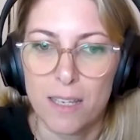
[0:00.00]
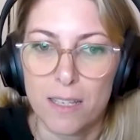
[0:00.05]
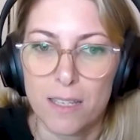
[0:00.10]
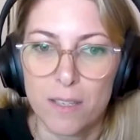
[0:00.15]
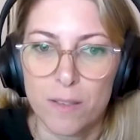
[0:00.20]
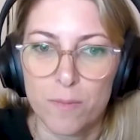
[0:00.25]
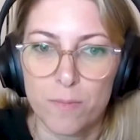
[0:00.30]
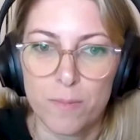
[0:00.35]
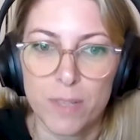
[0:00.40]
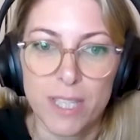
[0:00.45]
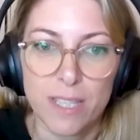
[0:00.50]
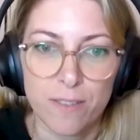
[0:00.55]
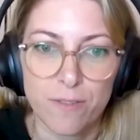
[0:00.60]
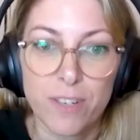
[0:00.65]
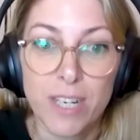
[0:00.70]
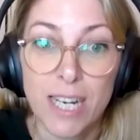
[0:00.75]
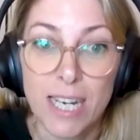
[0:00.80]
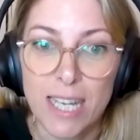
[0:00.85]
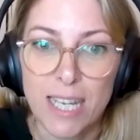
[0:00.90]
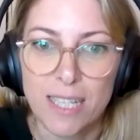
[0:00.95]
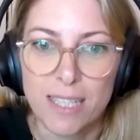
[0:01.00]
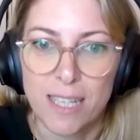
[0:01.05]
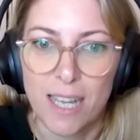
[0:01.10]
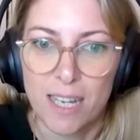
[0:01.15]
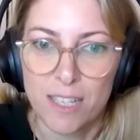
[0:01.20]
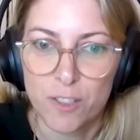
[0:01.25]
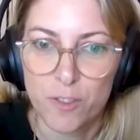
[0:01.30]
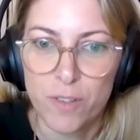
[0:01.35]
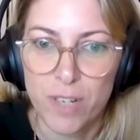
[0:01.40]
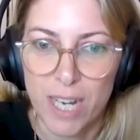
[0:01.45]
specifically
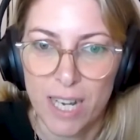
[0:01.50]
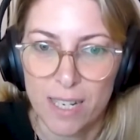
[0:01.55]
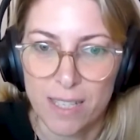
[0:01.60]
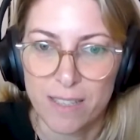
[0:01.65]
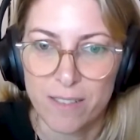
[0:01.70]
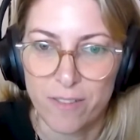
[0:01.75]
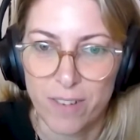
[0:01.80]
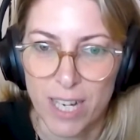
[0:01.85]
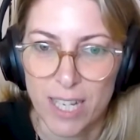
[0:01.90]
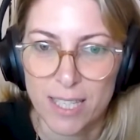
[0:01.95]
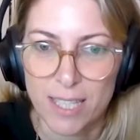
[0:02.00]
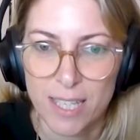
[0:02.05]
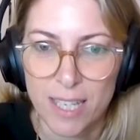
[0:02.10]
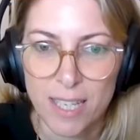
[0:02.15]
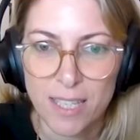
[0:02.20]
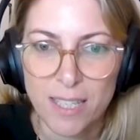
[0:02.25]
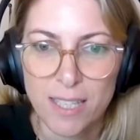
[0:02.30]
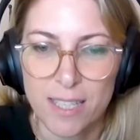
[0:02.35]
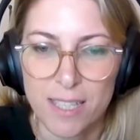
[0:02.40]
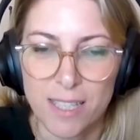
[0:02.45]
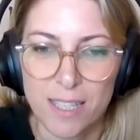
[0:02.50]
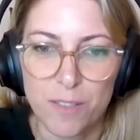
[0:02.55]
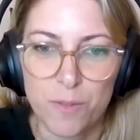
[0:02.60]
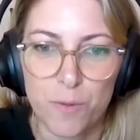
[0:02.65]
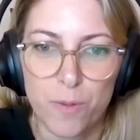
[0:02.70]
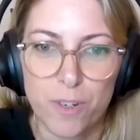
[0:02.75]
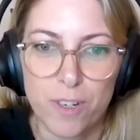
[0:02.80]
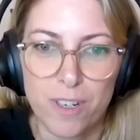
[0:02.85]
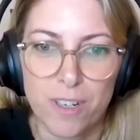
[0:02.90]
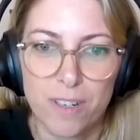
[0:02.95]
industrial devices that
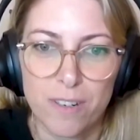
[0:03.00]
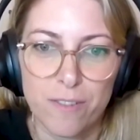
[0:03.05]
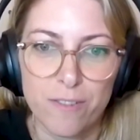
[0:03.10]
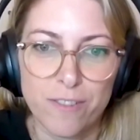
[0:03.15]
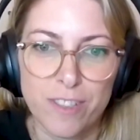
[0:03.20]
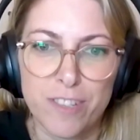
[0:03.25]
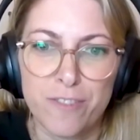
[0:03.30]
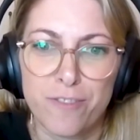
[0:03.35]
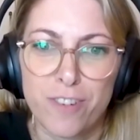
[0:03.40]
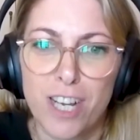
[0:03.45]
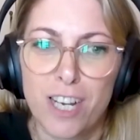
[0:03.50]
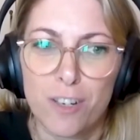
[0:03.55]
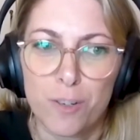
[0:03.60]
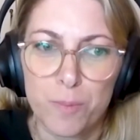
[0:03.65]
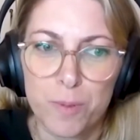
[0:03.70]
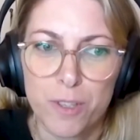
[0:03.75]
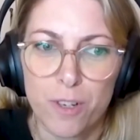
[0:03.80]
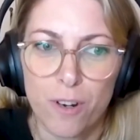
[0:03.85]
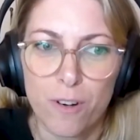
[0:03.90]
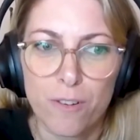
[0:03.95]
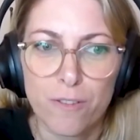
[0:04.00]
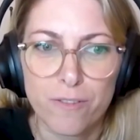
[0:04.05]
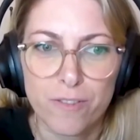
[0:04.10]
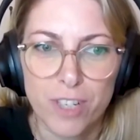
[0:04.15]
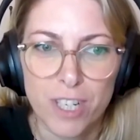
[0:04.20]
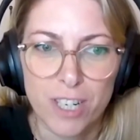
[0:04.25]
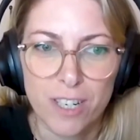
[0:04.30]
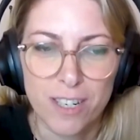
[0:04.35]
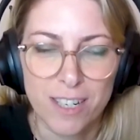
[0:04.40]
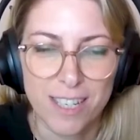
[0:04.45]
were developed
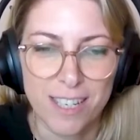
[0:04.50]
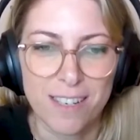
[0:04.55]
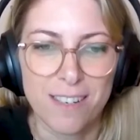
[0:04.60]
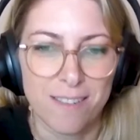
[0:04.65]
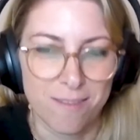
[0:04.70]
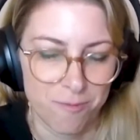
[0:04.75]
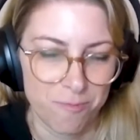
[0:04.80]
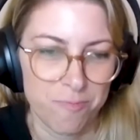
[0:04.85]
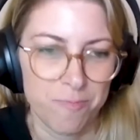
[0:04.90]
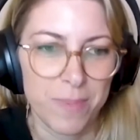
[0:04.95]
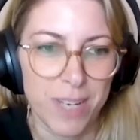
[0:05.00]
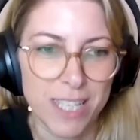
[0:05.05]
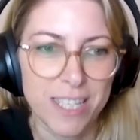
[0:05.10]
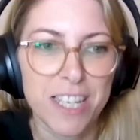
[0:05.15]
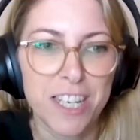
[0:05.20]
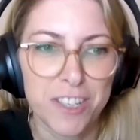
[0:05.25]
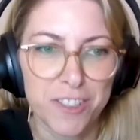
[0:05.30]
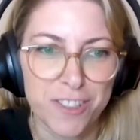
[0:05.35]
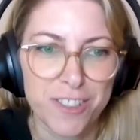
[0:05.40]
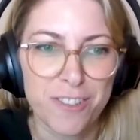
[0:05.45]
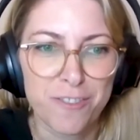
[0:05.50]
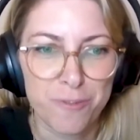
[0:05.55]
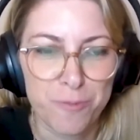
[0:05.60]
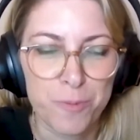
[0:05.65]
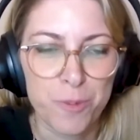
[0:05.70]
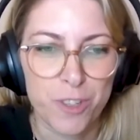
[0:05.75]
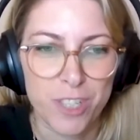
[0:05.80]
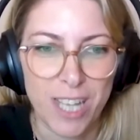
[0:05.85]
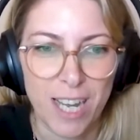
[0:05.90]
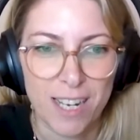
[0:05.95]
over many years of
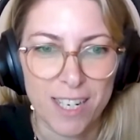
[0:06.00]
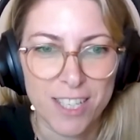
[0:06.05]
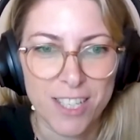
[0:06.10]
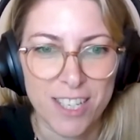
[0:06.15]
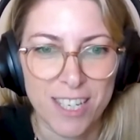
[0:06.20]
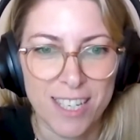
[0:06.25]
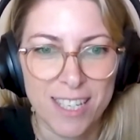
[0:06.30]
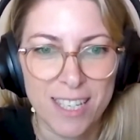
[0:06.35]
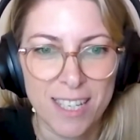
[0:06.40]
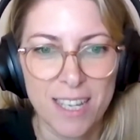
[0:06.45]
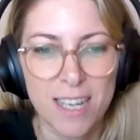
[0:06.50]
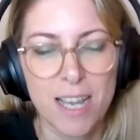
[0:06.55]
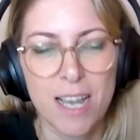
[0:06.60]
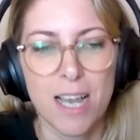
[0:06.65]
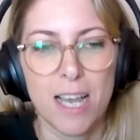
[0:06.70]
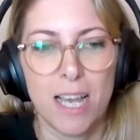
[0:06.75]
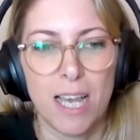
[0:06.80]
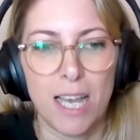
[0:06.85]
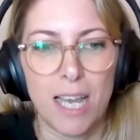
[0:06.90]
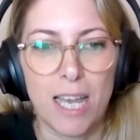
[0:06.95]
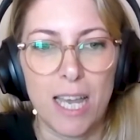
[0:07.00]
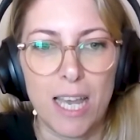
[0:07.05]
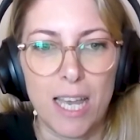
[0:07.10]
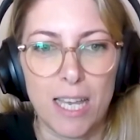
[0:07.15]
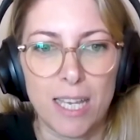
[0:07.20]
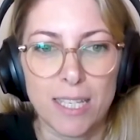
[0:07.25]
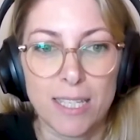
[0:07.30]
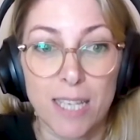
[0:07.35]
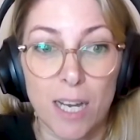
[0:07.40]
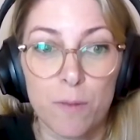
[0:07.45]
production.
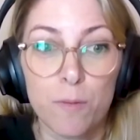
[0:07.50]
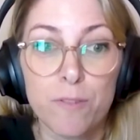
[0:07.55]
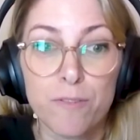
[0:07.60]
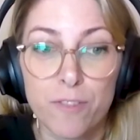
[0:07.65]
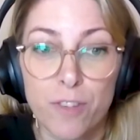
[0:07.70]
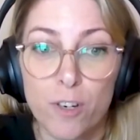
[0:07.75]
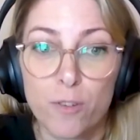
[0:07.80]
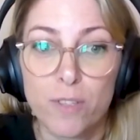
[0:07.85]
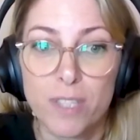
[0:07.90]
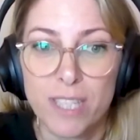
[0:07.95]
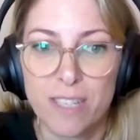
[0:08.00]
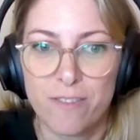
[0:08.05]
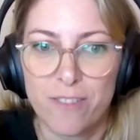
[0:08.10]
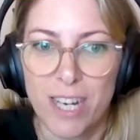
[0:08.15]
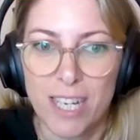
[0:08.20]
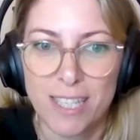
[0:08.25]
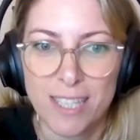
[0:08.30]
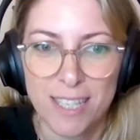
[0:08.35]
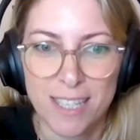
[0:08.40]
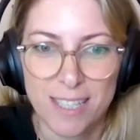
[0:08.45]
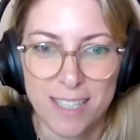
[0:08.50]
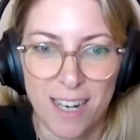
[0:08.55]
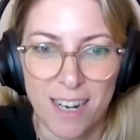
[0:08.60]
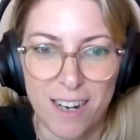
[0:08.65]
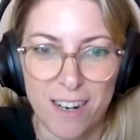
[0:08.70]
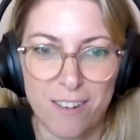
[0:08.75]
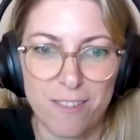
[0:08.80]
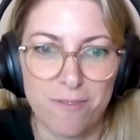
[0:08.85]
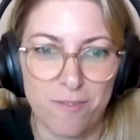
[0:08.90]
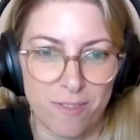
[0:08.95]
Some of those devices
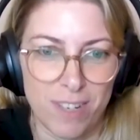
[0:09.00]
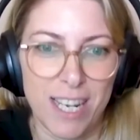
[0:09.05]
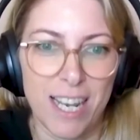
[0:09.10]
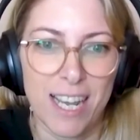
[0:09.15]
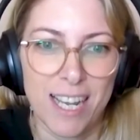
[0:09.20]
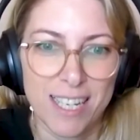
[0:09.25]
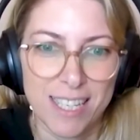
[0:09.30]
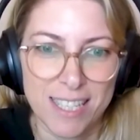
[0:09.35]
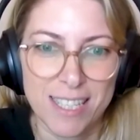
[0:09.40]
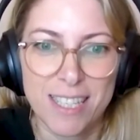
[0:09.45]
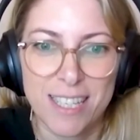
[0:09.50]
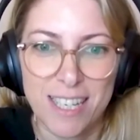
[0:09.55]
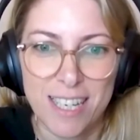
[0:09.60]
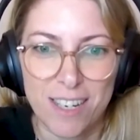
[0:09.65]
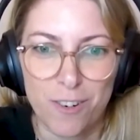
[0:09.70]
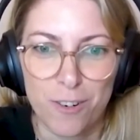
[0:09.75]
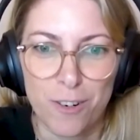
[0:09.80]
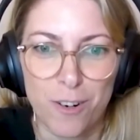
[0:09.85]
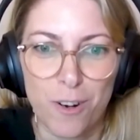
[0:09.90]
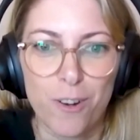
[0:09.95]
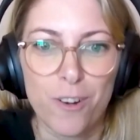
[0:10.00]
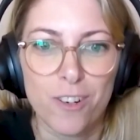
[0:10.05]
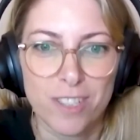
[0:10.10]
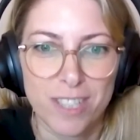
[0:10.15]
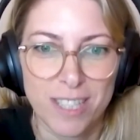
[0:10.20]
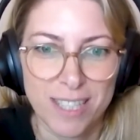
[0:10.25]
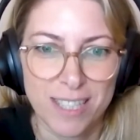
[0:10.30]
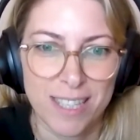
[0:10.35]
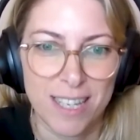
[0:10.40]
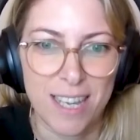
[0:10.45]
are legacy or
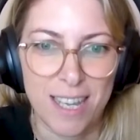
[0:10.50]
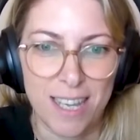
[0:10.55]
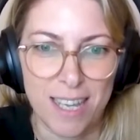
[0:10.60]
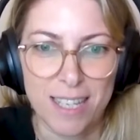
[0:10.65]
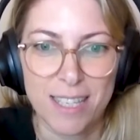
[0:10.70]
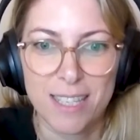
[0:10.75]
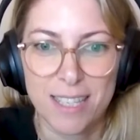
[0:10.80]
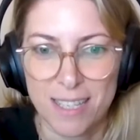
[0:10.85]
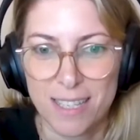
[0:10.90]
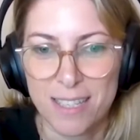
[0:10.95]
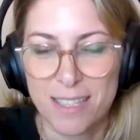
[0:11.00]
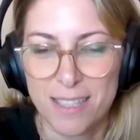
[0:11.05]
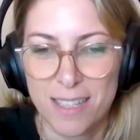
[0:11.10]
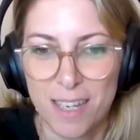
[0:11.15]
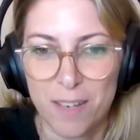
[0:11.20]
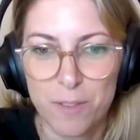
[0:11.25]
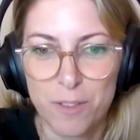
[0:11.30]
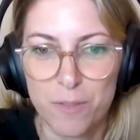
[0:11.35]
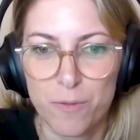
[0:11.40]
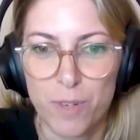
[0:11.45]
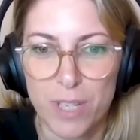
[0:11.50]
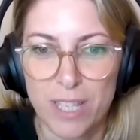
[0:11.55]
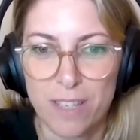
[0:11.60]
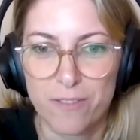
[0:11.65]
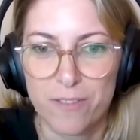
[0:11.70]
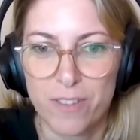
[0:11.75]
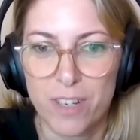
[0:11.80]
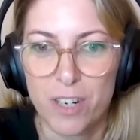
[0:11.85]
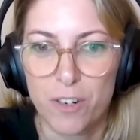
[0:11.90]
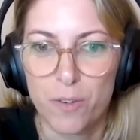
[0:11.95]
old systems with a
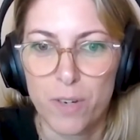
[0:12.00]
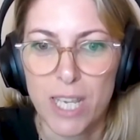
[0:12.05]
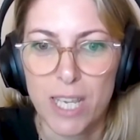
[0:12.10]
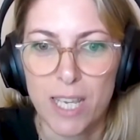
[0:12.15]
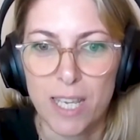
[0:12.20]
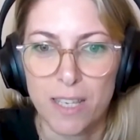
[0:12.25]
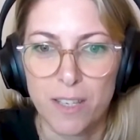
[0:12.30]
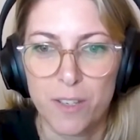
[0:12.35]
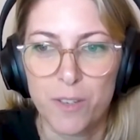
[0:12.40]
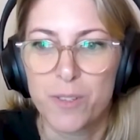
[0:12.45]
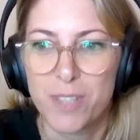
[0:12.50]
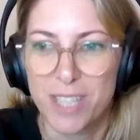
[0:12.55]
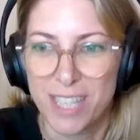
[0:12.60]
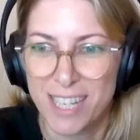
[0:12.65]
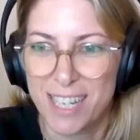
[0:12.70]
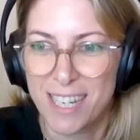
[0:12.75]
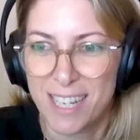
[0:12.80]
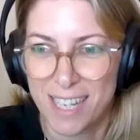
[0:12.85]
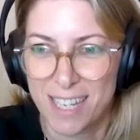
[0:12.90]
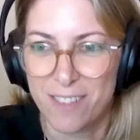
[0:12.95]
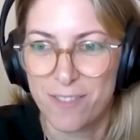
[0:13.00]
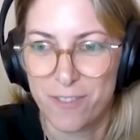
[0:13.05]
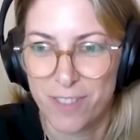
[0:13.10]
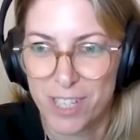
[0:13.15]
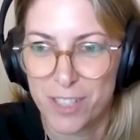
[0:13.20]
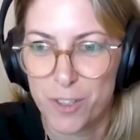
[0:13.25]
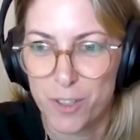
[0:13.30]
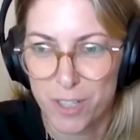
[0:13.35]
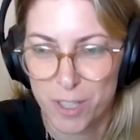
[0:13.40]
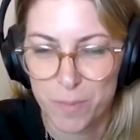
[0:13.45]
very unique and
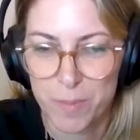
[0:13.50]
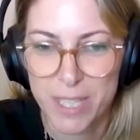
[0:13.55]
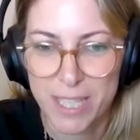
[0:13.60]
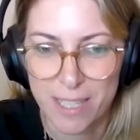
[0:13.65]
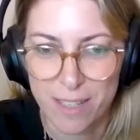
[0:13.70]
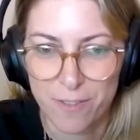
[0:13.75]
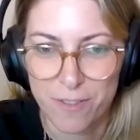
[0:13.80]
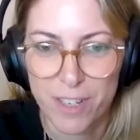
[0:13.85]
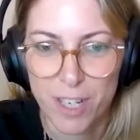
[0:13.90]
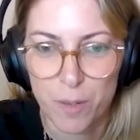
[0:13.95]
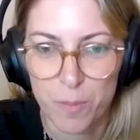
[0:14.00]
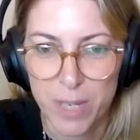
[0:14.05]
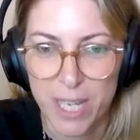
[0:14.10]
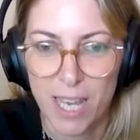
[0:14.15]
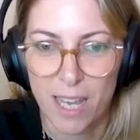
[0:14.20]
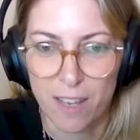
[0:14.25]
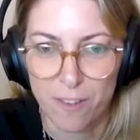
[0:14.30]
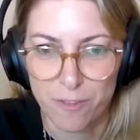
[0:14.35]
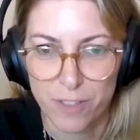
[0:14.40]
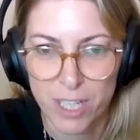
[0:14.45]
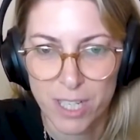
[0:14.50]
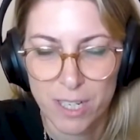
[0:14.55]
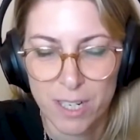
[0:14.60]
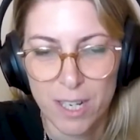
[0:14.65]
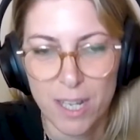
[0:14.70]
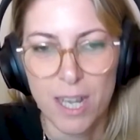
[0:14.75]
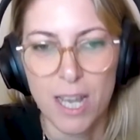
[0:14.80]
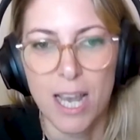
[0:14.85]
vendor-specific behavior,